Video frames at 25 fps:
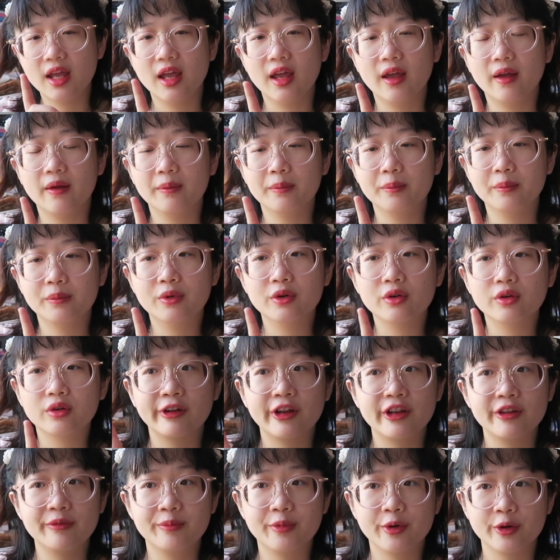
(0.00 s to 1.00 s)
and book
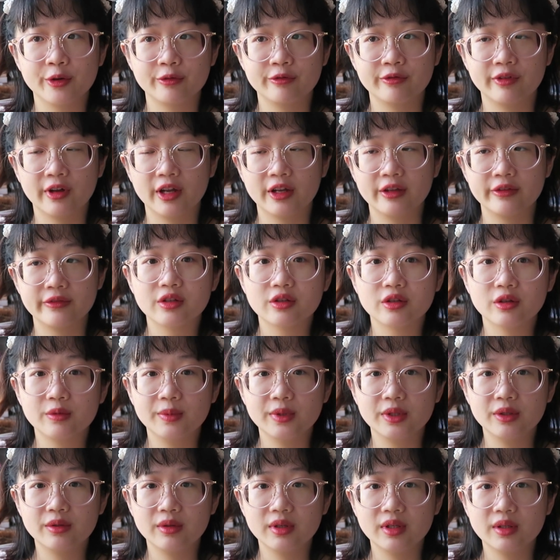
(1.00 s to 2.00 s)
5.5, so
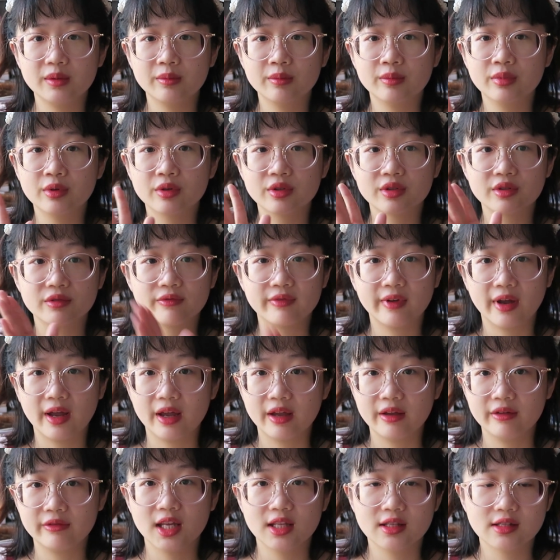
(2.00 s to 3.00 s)
between books
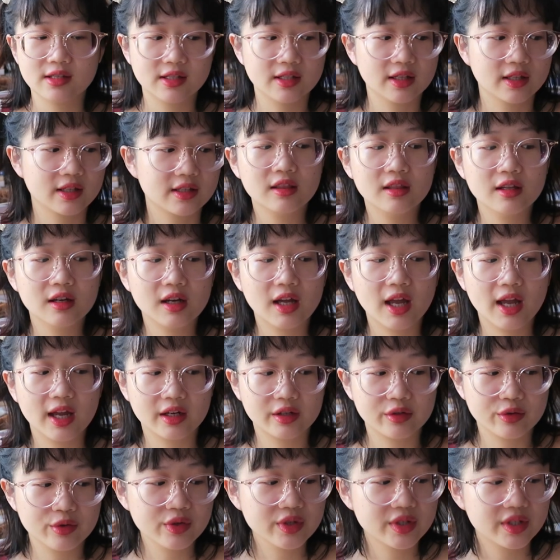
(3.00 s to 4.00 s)
5 and 6. The
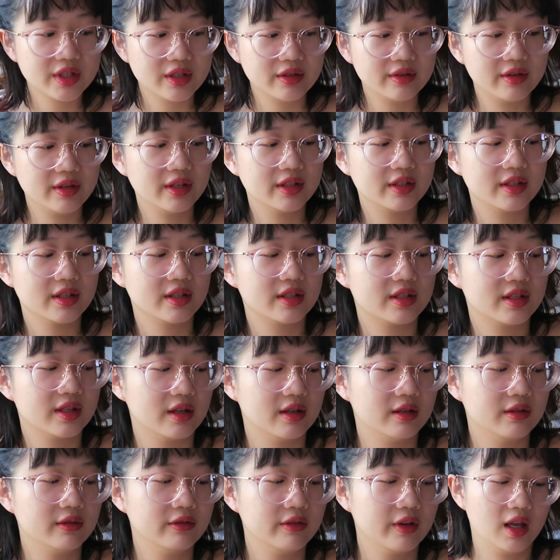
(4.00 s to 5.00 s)
actual series
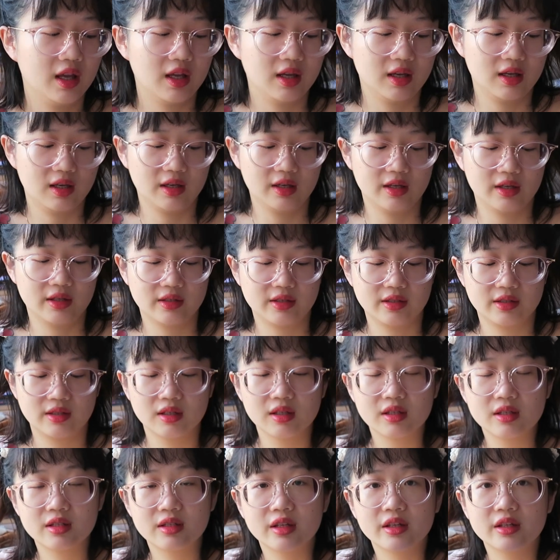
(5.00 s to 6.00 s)
itself has
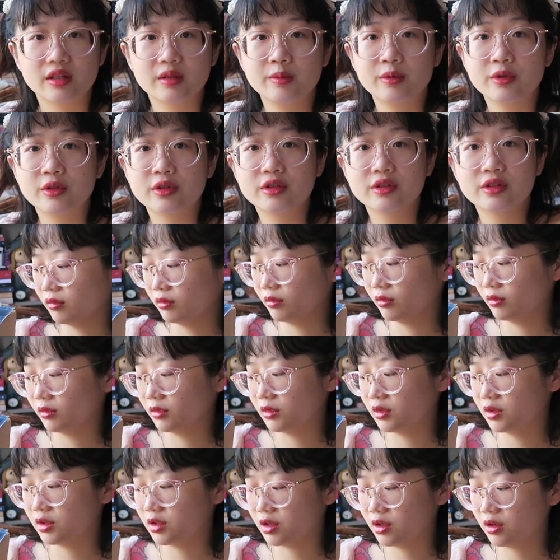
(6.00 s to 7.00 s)
6 books,
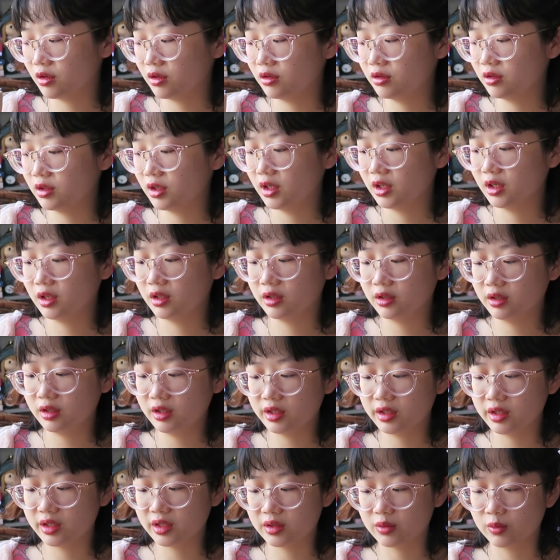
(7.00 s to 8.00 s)
so
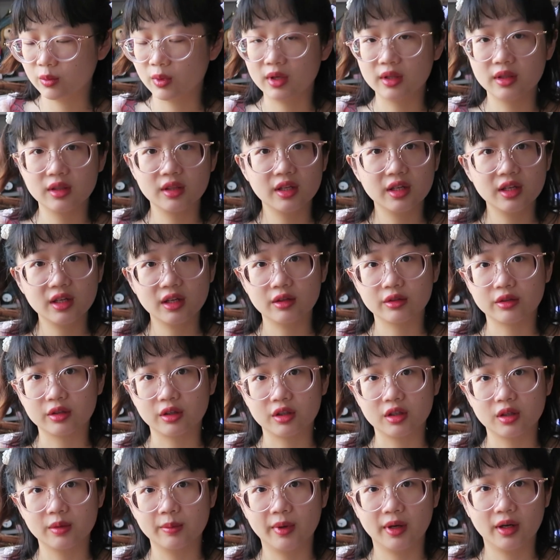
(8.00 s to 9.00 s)
this is one thing I'll
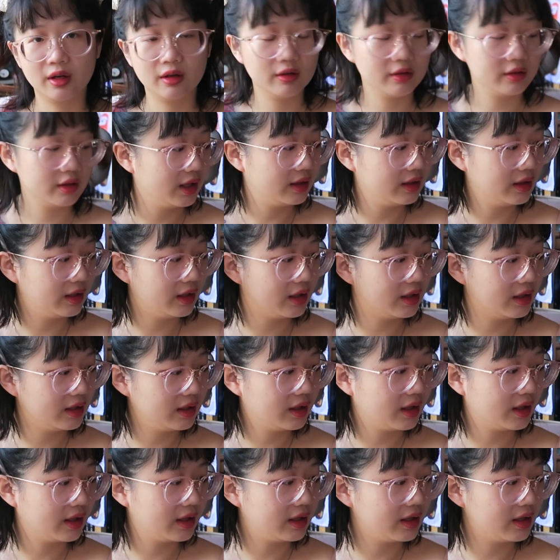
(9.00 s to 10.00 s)
talk about, and then
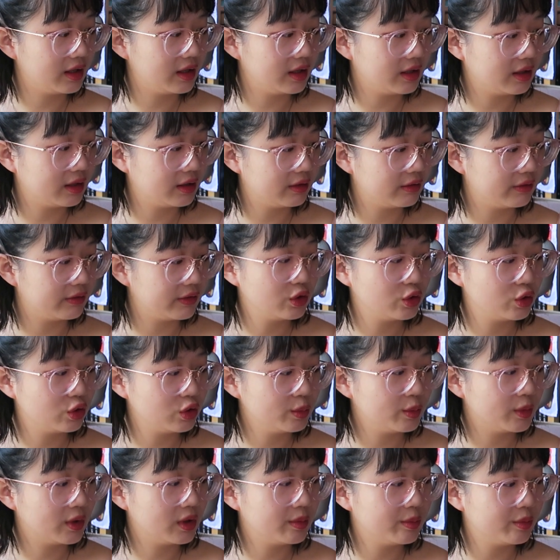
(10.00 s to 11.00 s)
I have 2
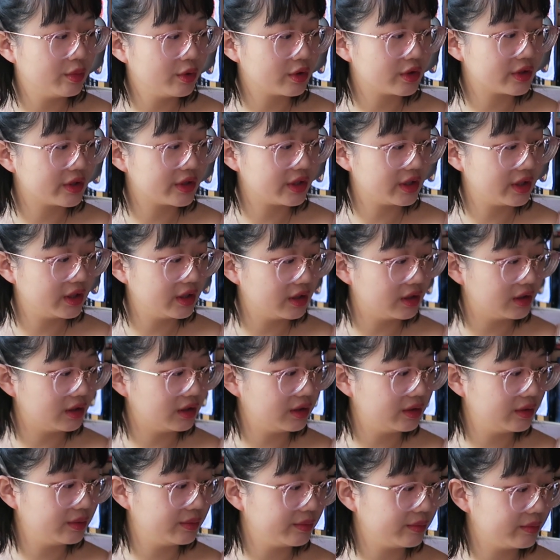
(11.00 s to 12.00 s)
more books here.